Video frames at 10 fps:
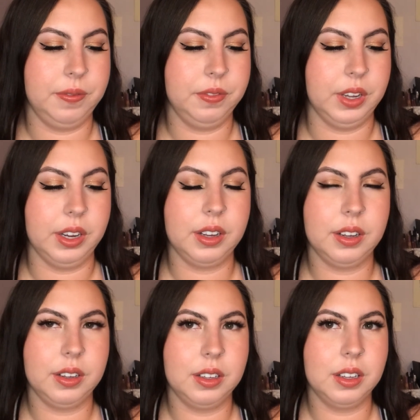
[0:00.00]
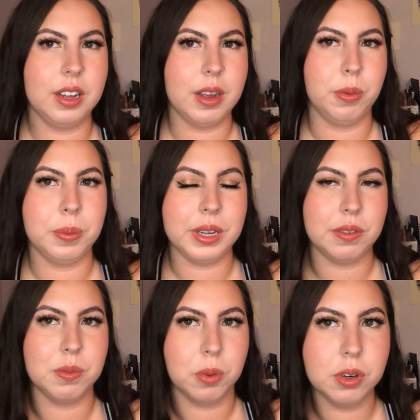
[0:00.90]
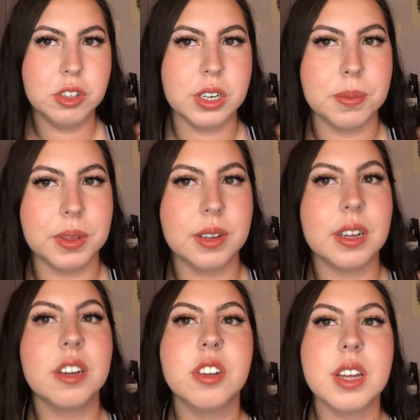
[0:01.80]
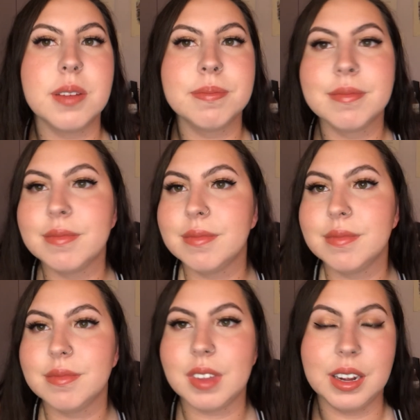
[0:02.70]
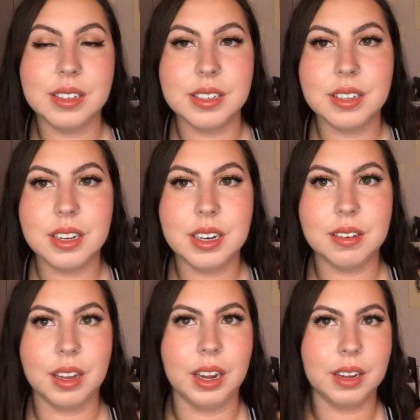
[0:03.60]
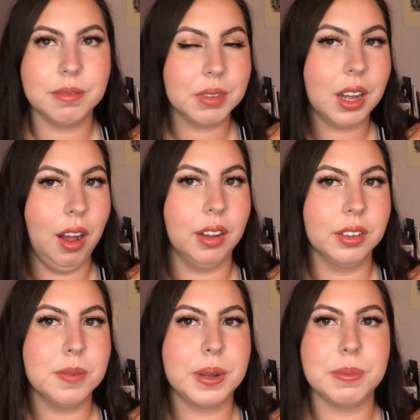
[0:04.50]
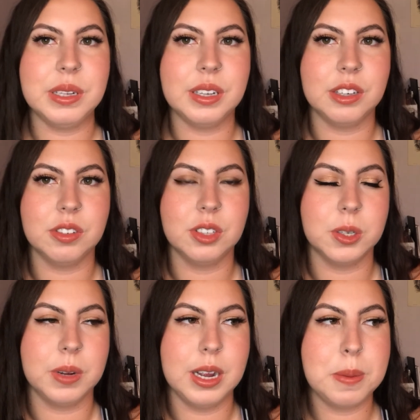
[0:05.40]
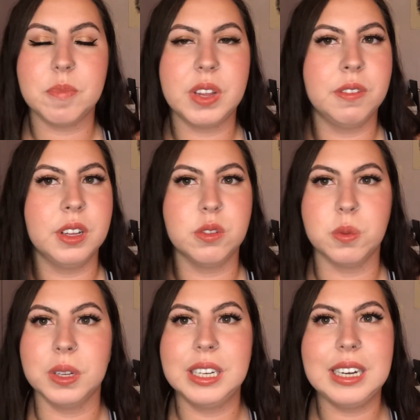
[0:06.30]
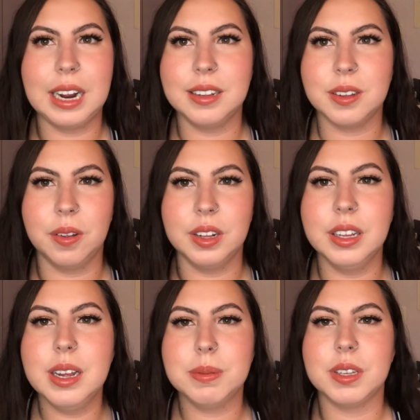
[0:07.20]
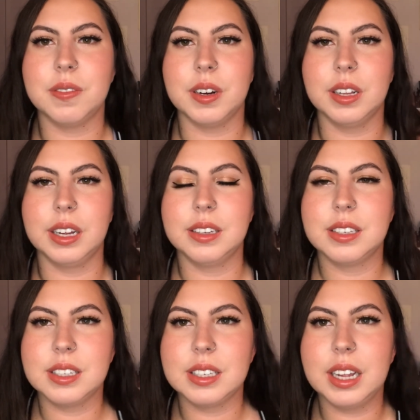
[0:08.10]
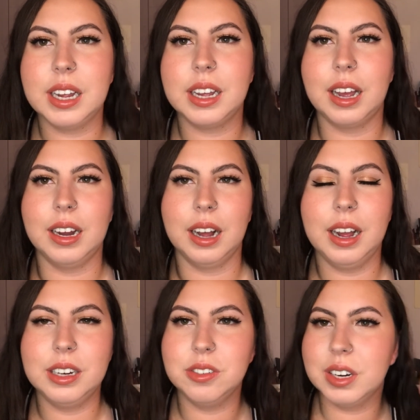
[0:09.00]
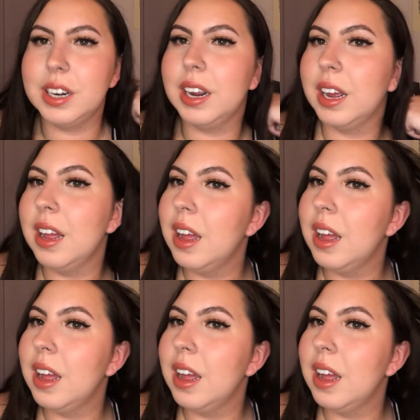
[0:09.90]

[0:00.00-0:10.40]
like it would be even more sheer, but there's actually a decent like color pigmentation to it. It feels really nice on the lips. It's very like slick and hydrating.